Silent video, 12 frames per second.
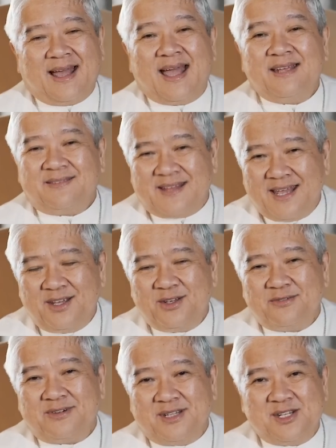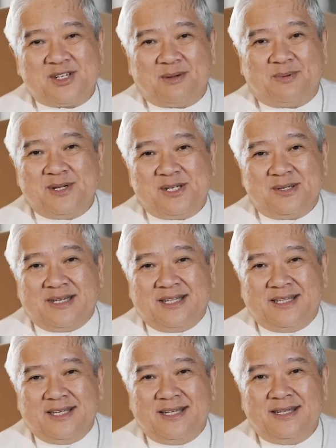I thank you for this
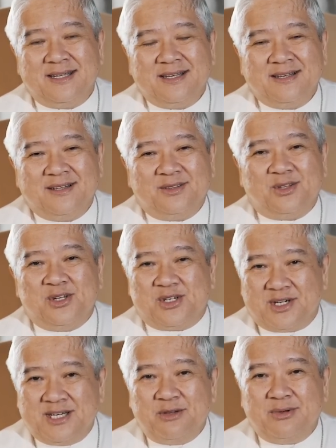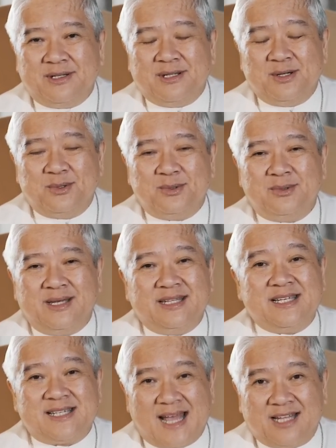opportunity to journey with you
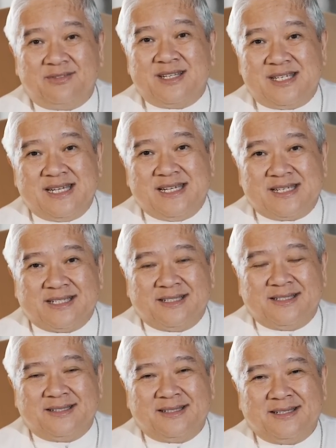in this Advent season.